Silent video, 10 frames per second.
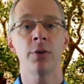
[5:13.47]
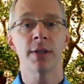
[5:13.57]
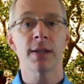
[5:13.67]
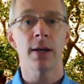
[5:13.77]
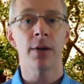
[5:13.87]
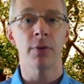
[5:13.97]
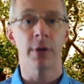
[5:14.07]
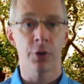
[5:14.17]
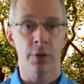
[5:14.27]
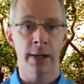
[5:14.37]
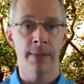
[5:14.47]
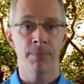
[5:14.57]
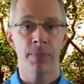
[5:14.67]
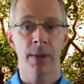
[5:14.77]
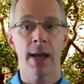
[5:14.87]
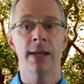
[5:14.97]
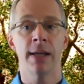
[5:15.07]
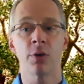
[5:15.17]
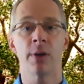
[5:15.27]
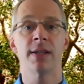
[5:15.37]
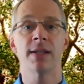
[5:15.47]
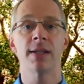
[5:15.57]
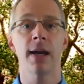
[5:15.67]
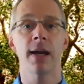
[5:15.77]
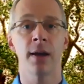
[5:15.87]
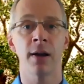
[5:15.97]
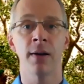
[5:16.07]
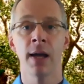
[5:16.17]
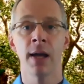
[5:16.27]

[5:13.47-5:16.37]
to sit under a tree, and he's going to stay there,